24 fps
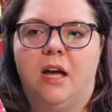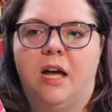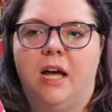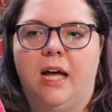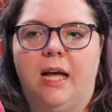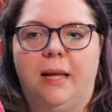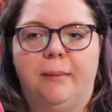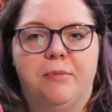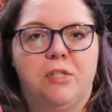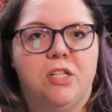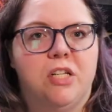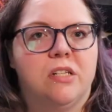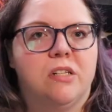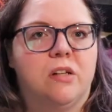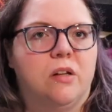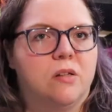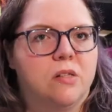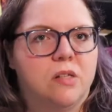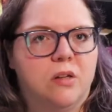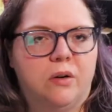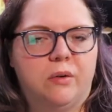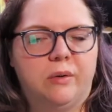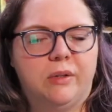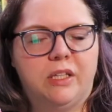Um, she's
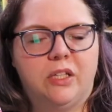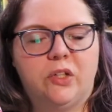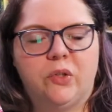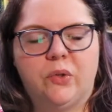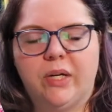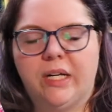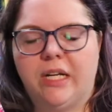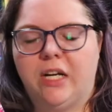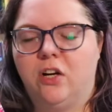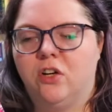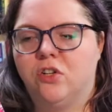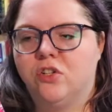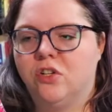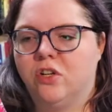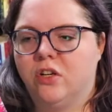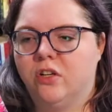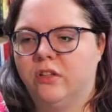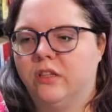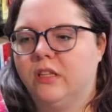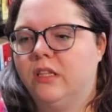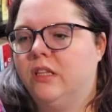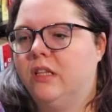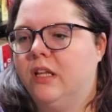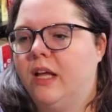also a really great
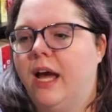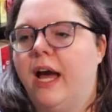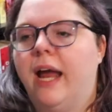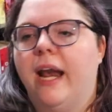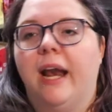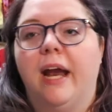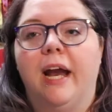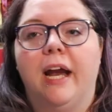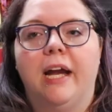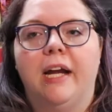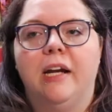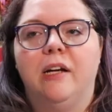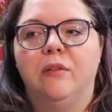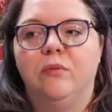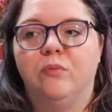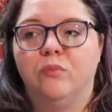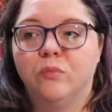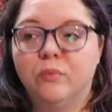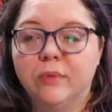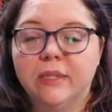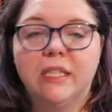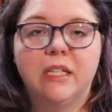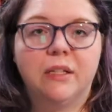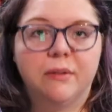character and I
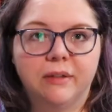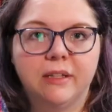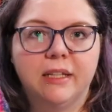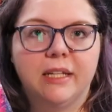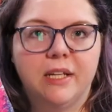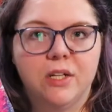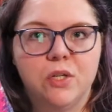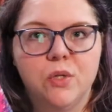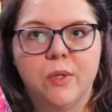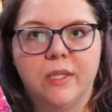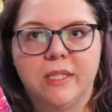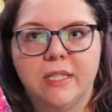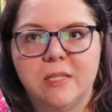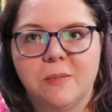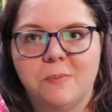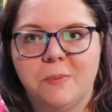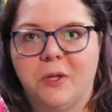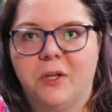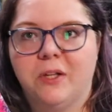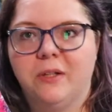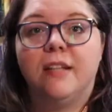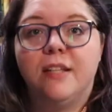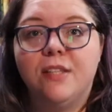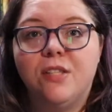really, really enjoyed this
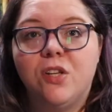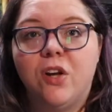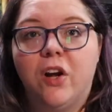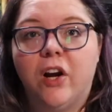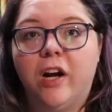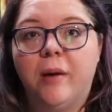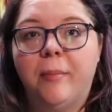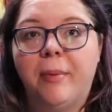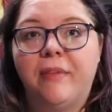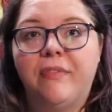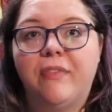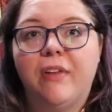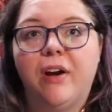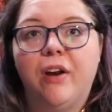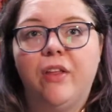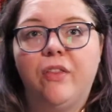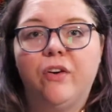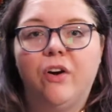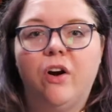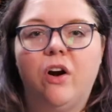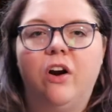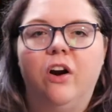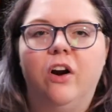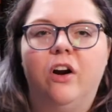book. Let's talk about that
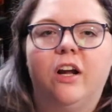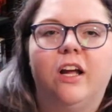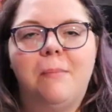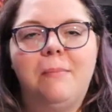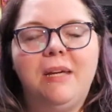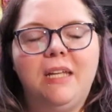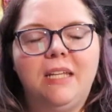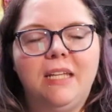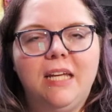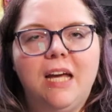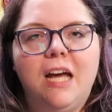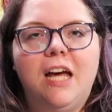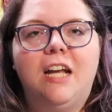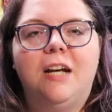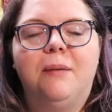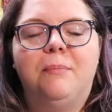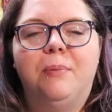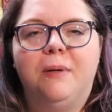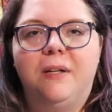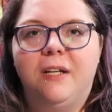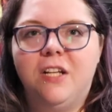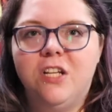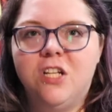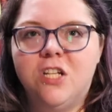other arc. Amelia
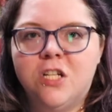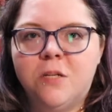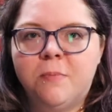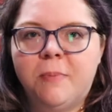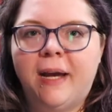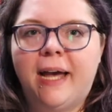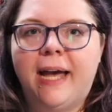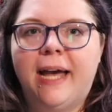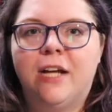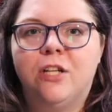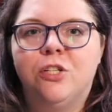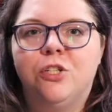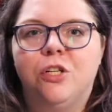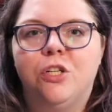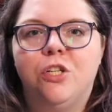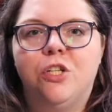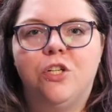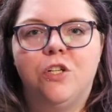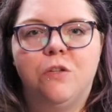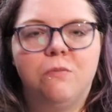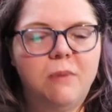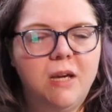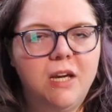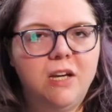Unabridged by Ashley
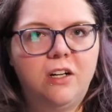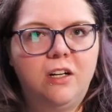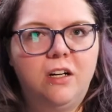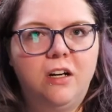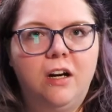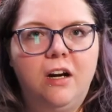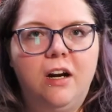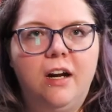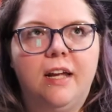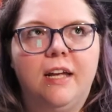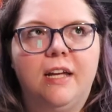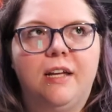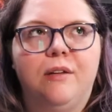Schumacher.